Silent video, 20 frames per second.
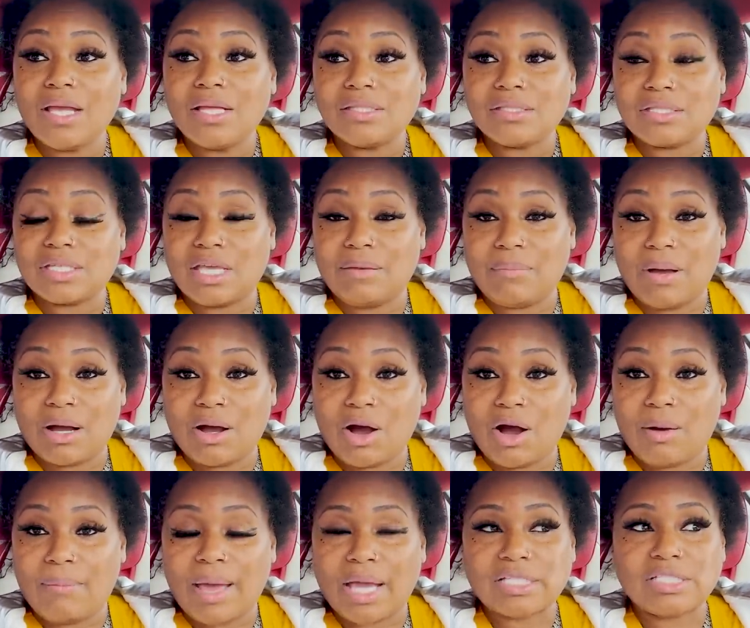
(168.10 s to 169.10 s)
to get my
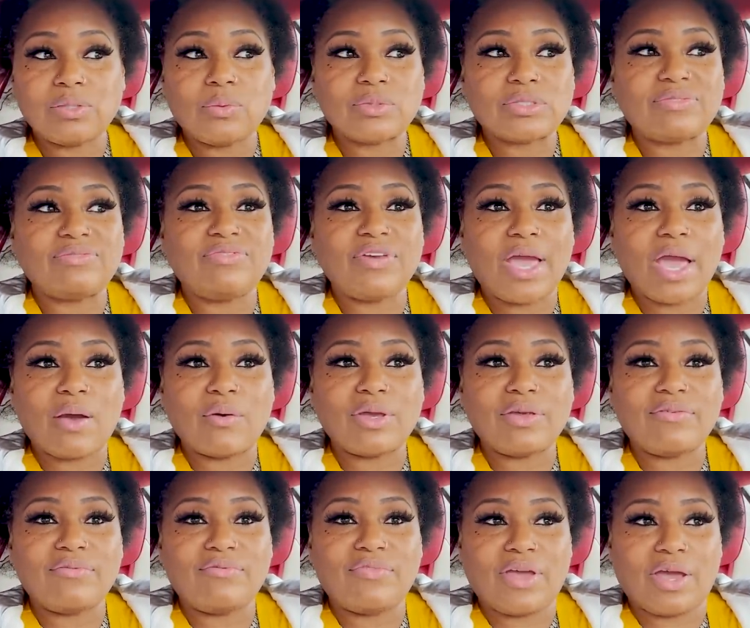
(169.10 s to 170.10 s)
call back, she was
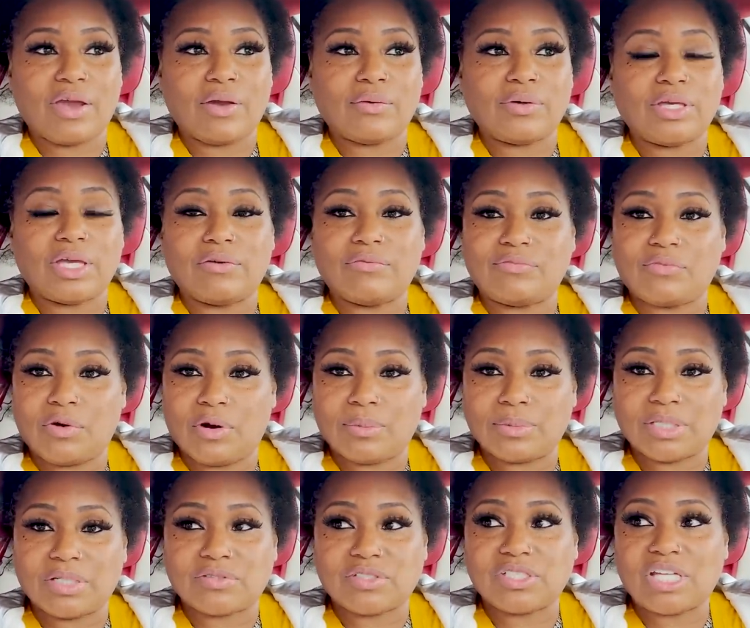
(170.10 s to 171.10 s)
very, very
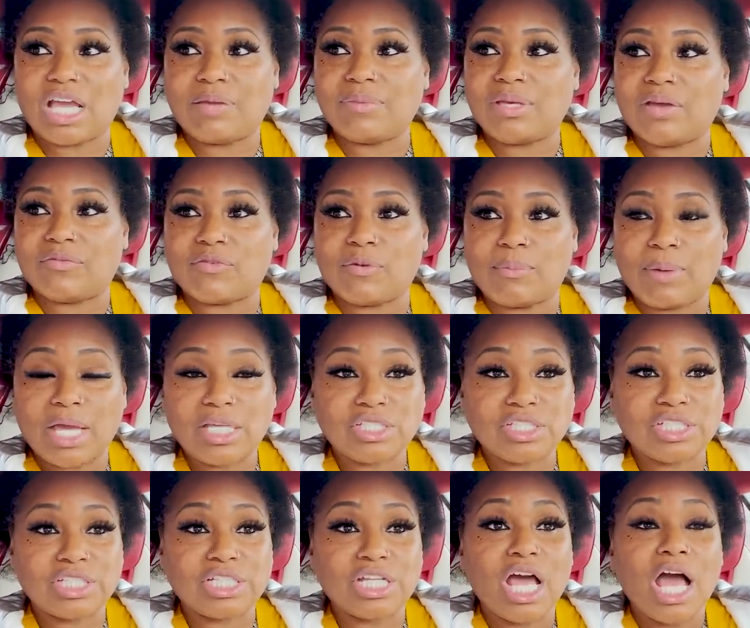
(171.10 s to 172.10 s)
informative. She gave me
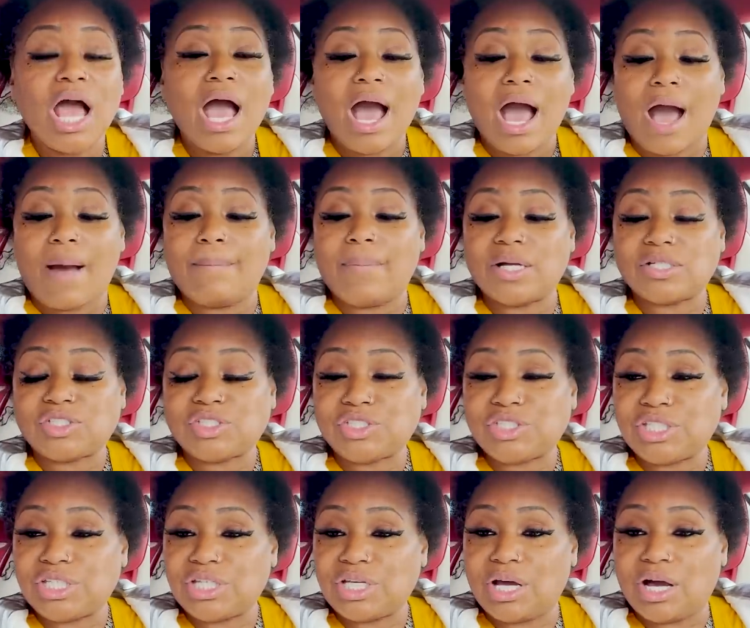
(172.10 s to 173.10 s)
information, how much
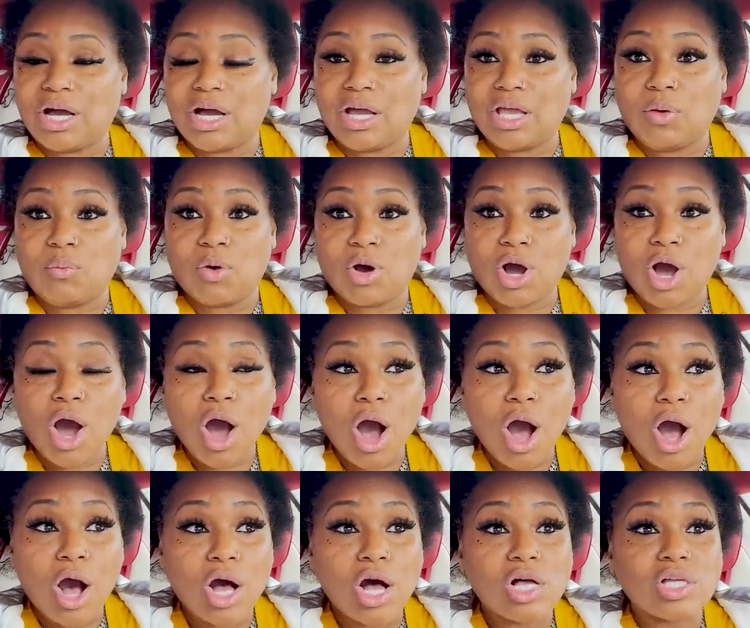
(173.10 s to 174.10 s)
the it will
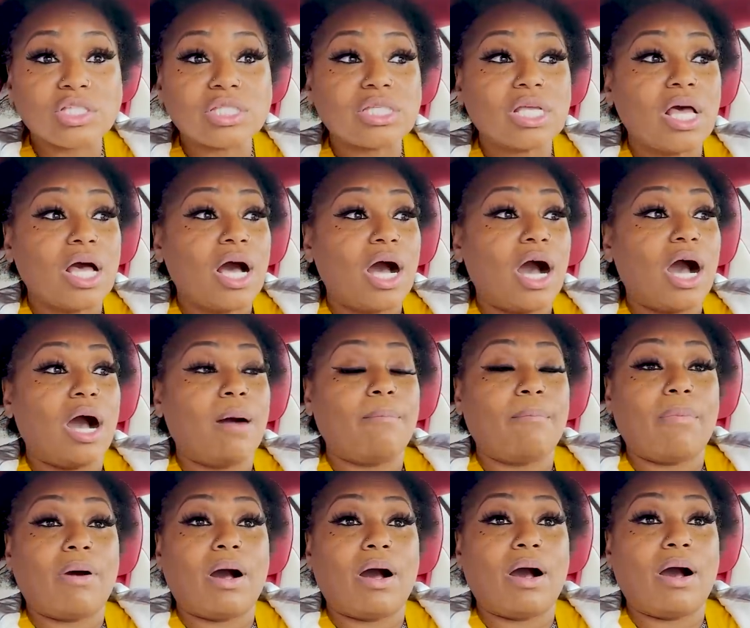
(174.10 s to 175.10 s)
cost,
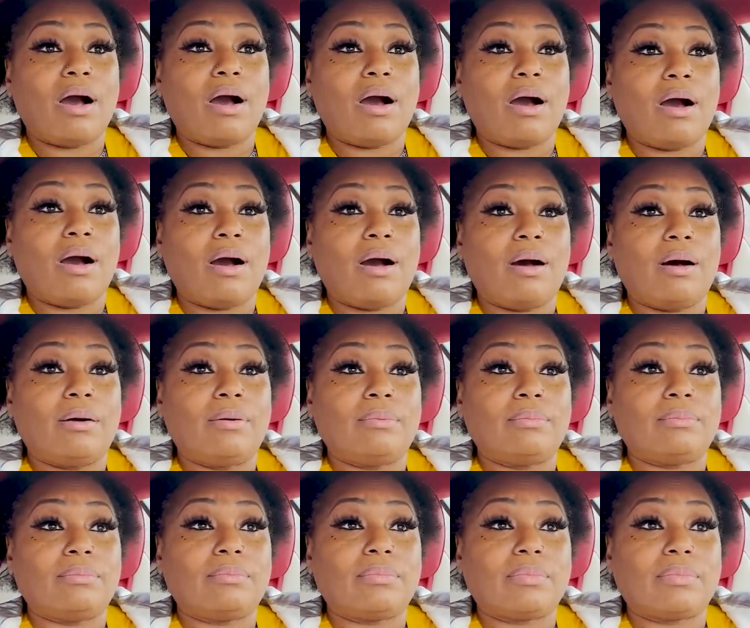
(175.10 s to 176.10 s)
how
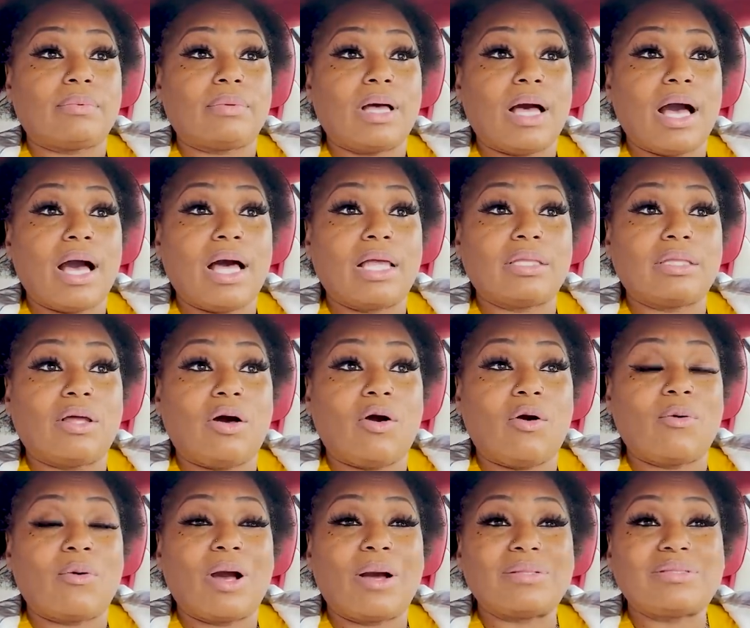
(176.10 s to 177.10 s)

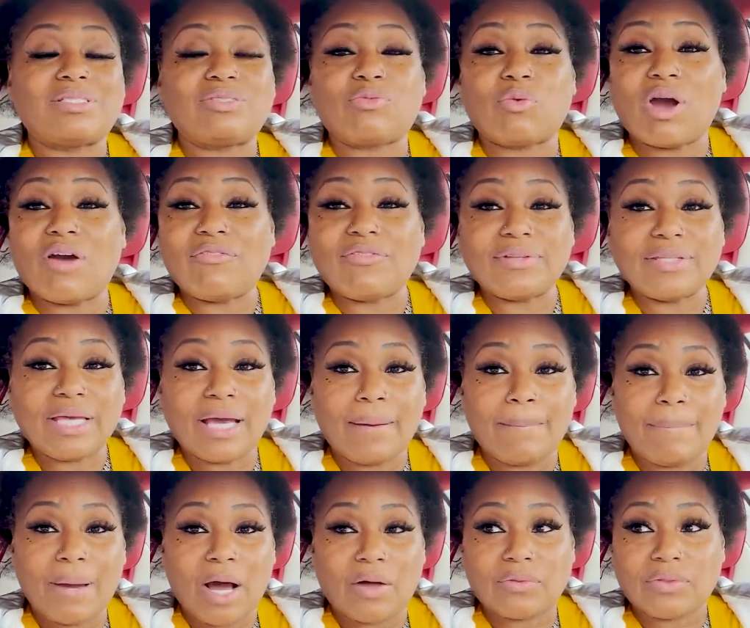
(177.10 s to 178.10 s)
long, roughly
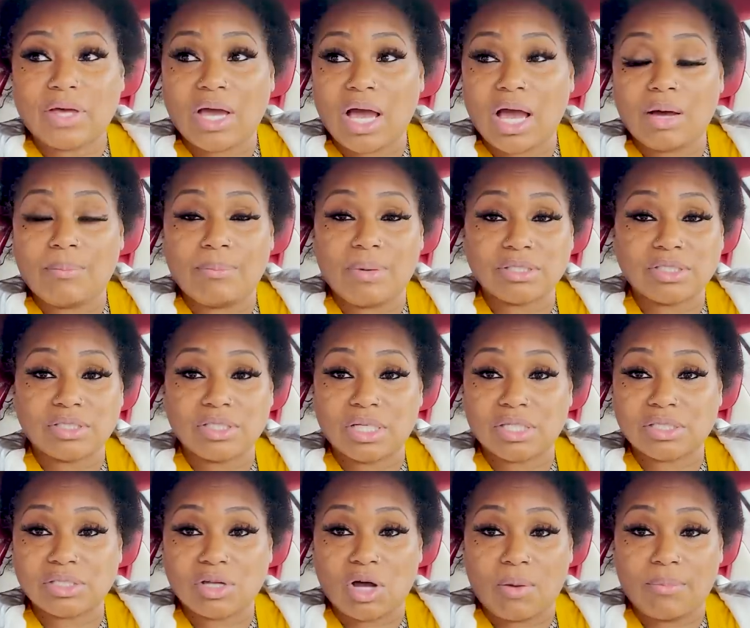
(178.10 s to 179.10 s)
about how much
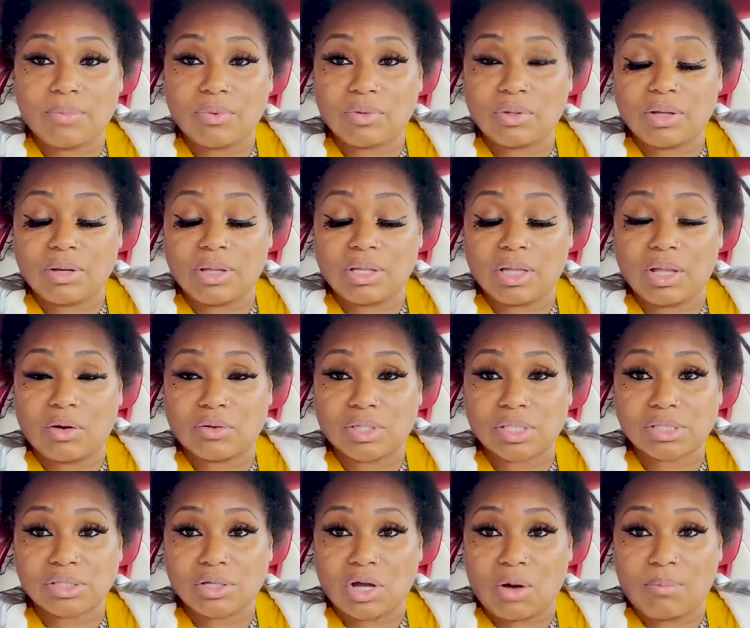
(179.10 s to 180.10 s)
the loan
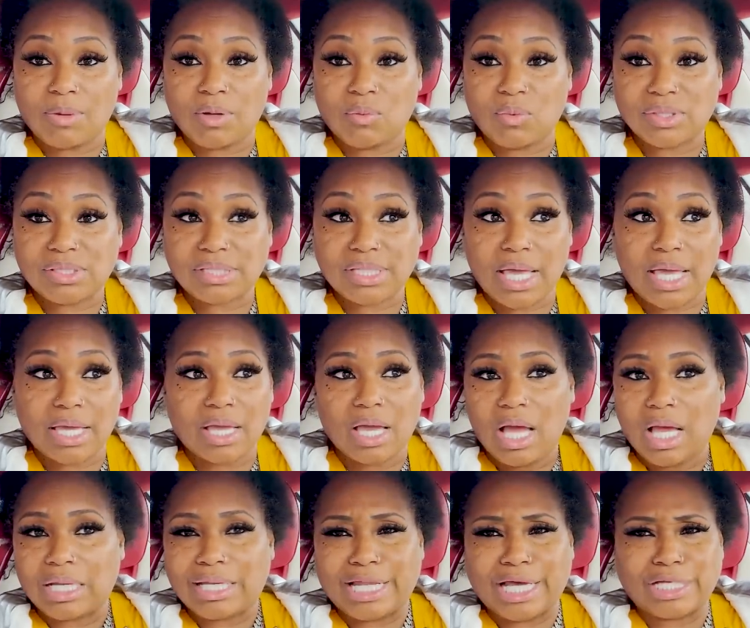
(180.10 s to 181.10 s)
installment would take,
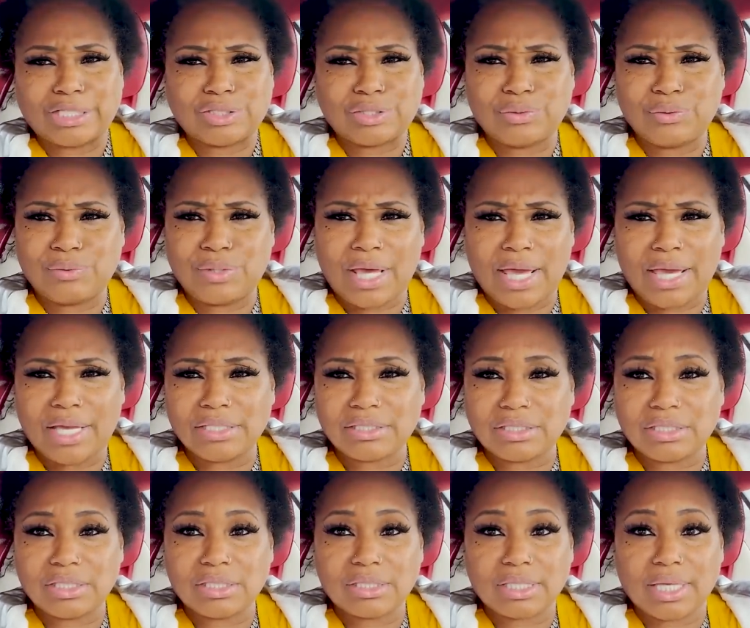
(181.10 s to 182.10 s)
like 2 days,
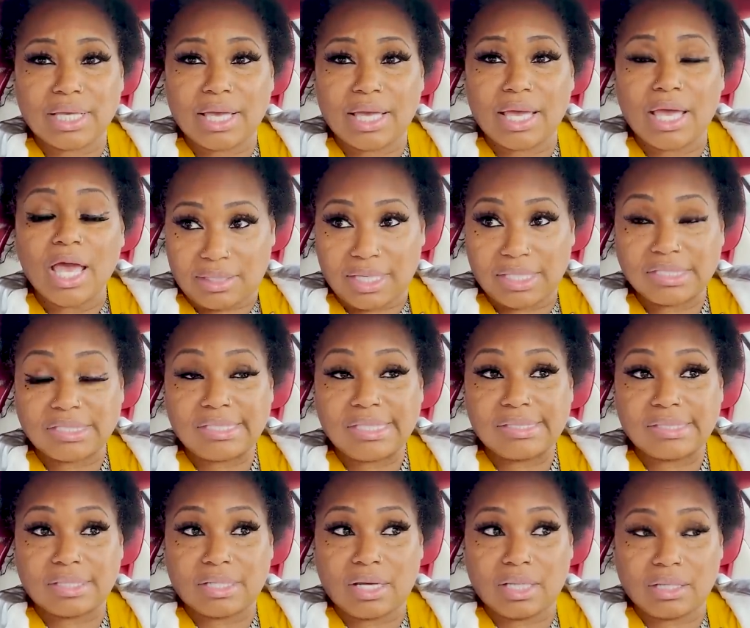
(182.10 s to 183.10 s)
she said. And
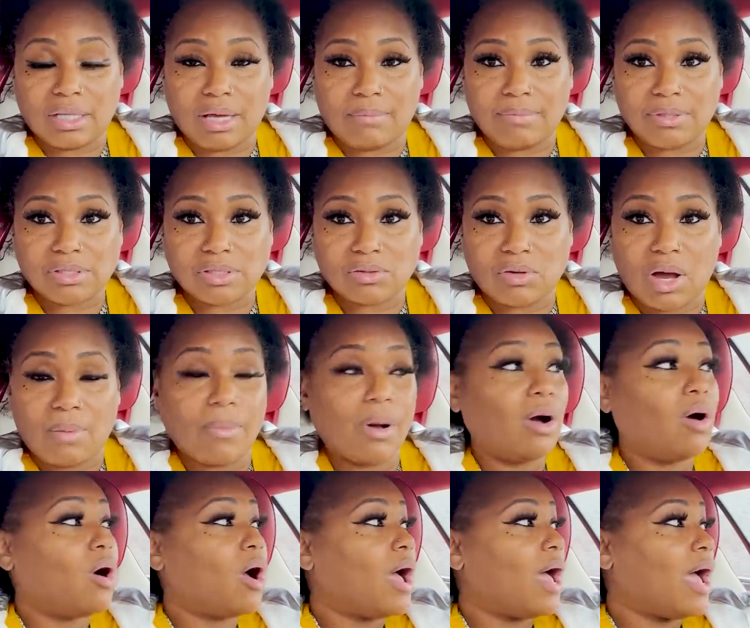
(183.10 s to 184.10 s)
she's in Columbus, so I'm
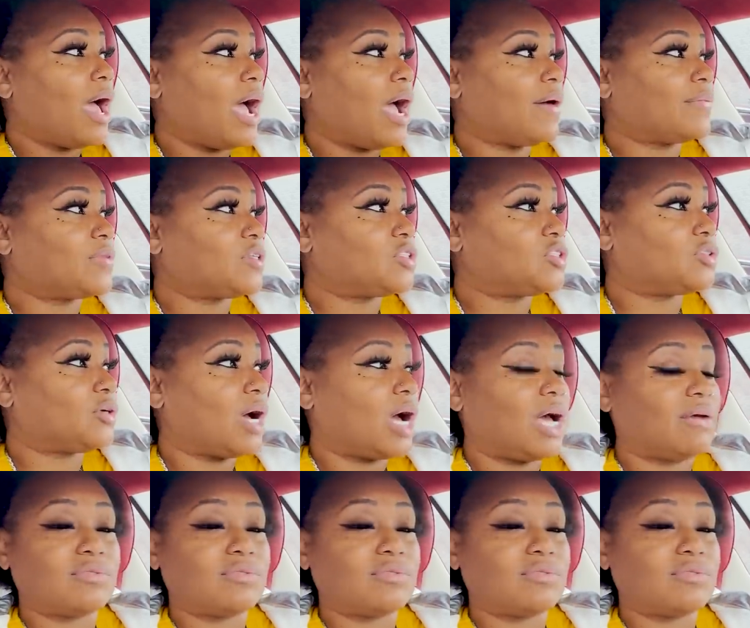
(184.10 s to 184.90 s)
going to have to drive